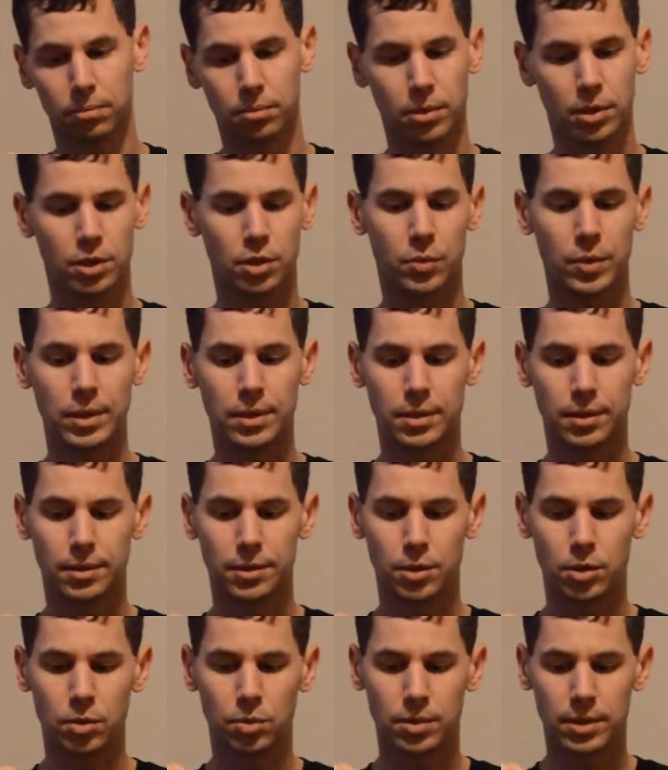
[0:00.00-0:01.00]
You squeeze these
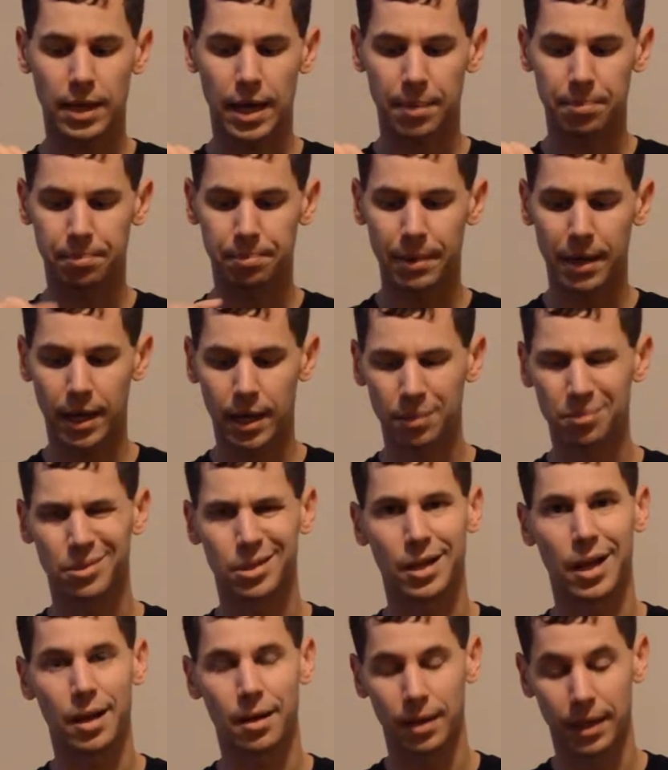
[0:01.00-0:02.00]
2 top and bottom.
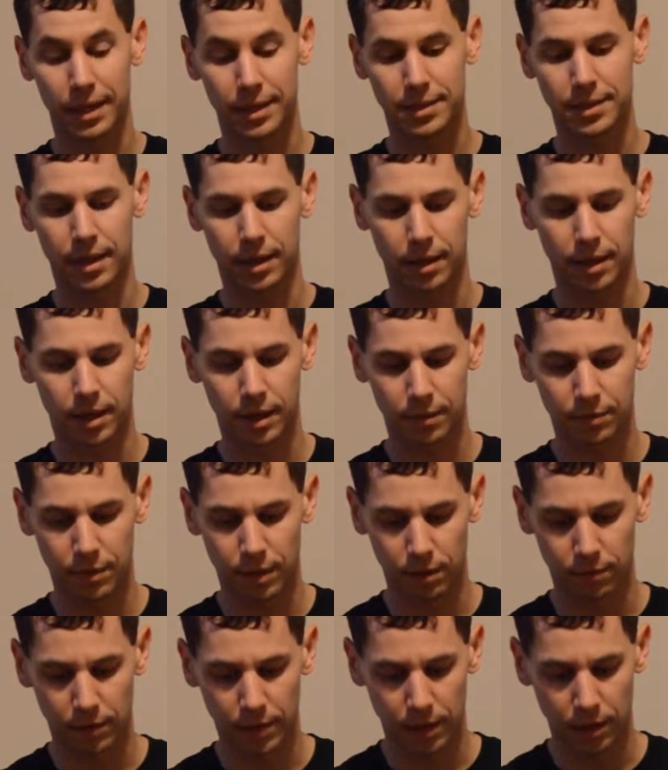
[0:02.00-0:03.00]
Like I said, I'll have
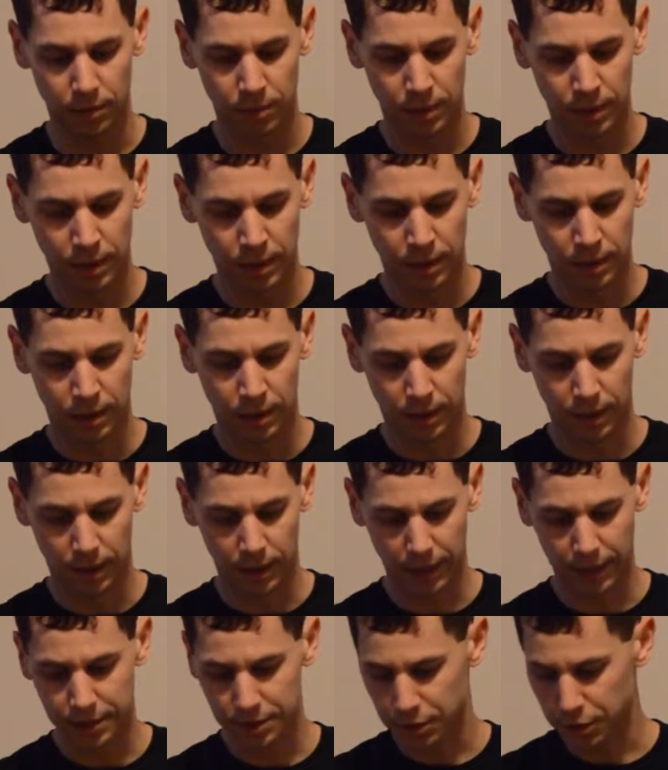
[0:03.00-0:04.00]
another video. And
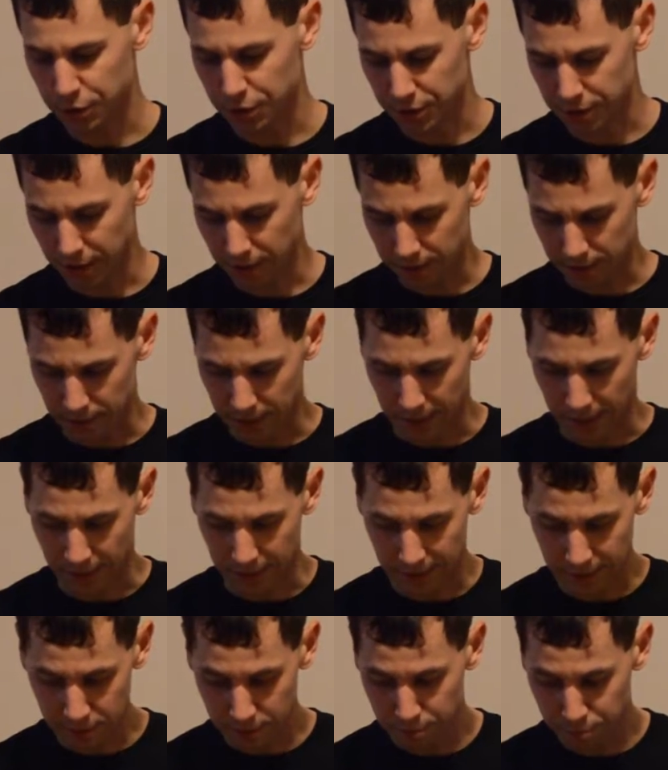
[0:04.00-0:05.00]
I guess it just sticks to that.
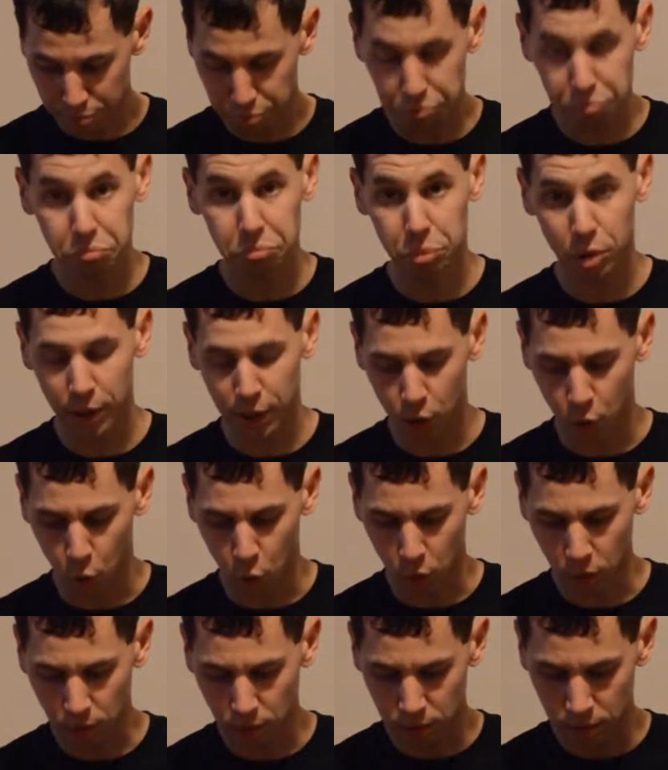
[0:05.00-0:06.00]
That's pretty
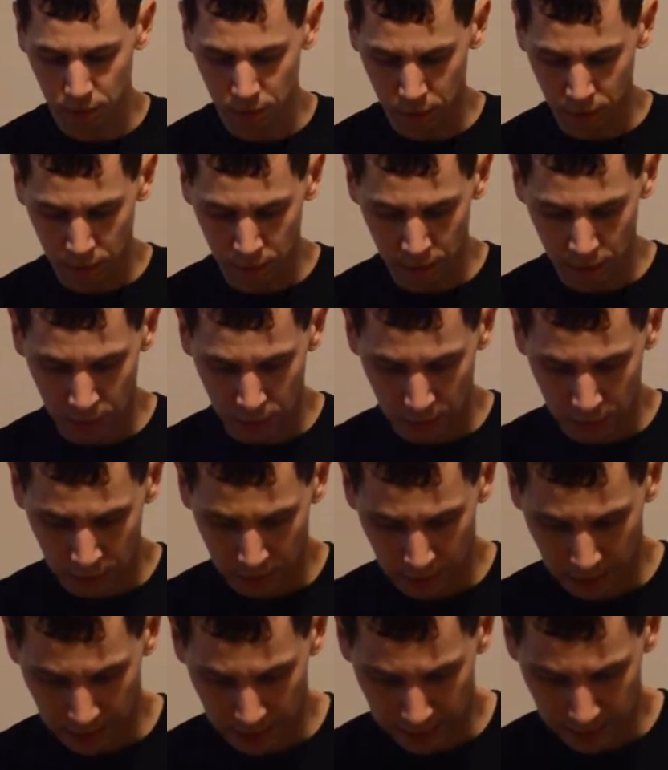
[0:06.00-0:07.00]
cool.
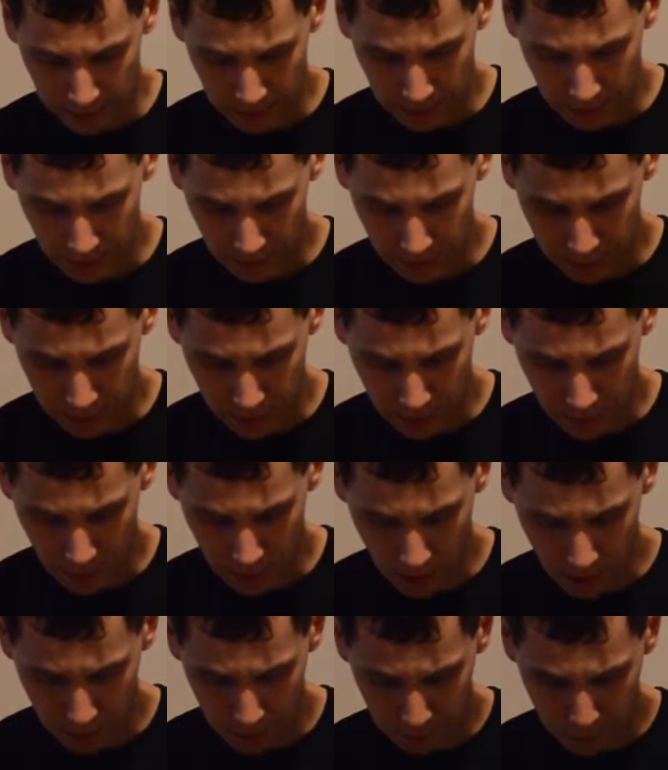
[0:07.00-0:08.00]
And then here's
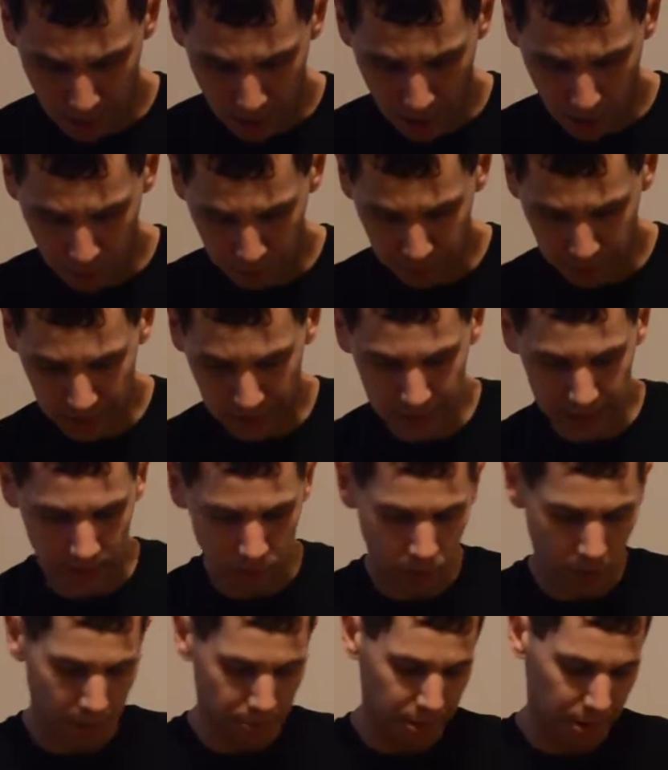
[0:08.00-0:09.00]
the power plates
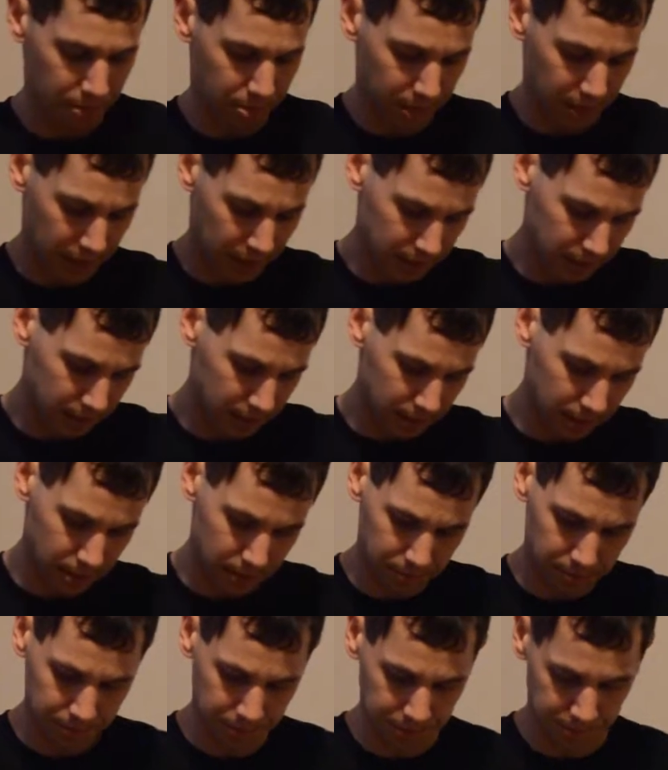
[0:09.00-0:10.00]
and wiping plates
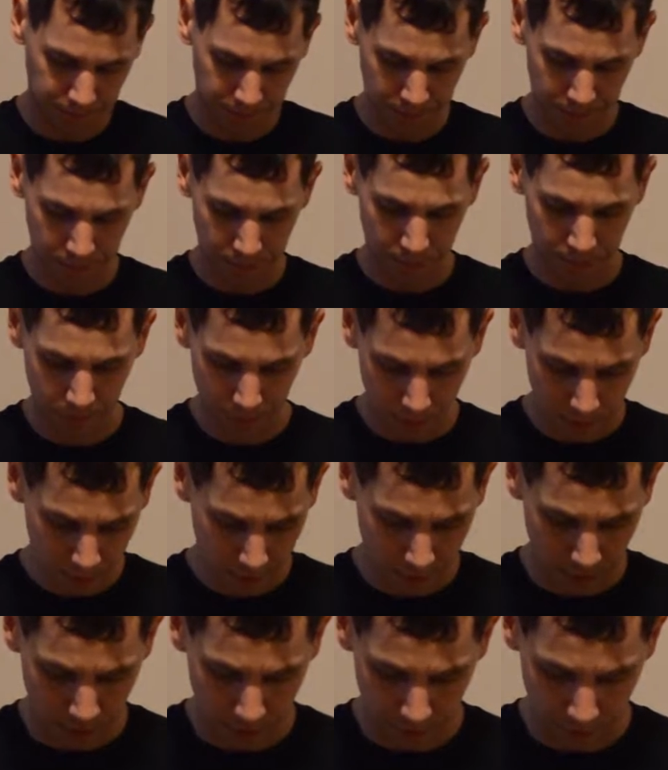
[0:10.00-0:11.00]

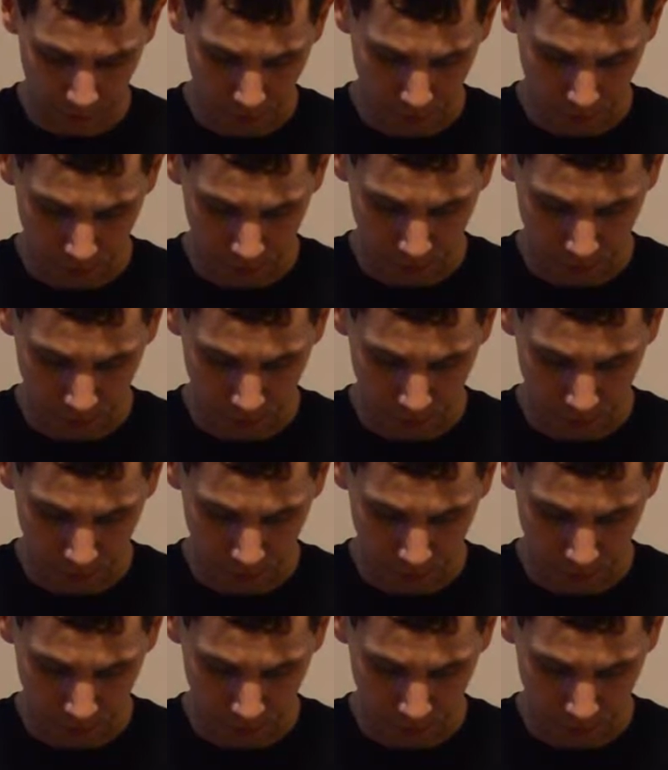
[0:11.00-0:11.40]
for your phone.